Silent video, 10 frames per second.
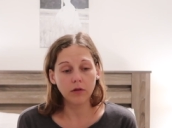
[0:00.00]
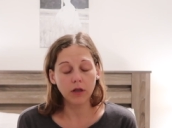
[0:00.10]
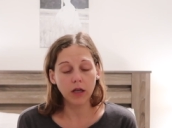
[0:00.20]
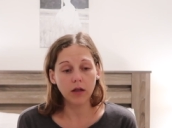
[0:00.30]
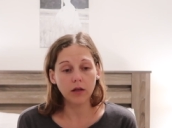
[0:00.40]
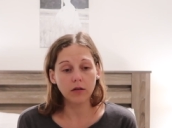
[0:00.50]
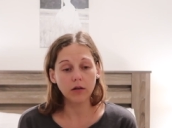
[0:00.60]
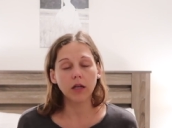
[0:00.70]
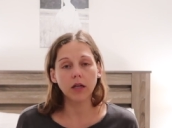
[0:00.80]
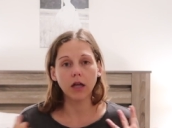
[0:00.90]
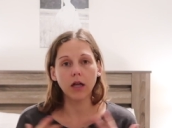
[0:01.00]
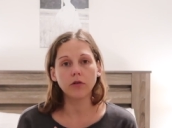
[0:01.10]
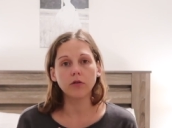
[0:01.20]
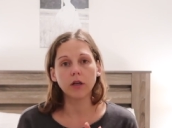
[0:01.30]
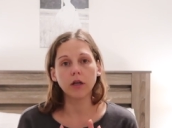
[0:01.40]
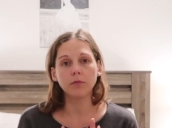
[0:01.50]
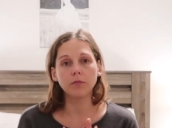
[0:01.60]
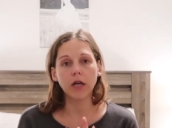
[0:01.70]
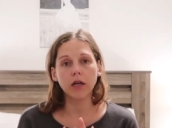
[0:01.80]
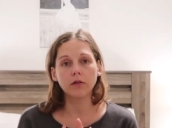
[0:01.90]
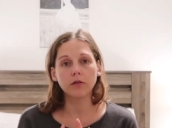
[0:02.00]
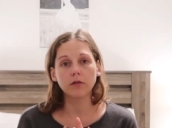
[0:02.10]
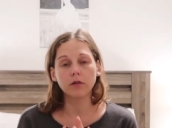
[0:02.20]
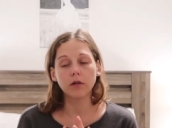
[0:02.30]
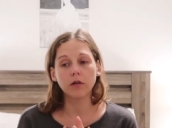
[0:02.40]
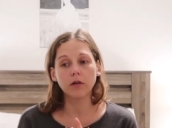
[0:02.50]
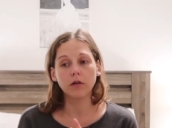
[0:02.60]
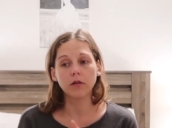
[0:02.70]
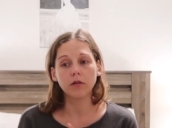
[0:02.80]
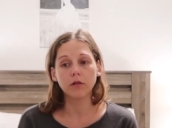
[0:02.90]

get like I had to get back uh,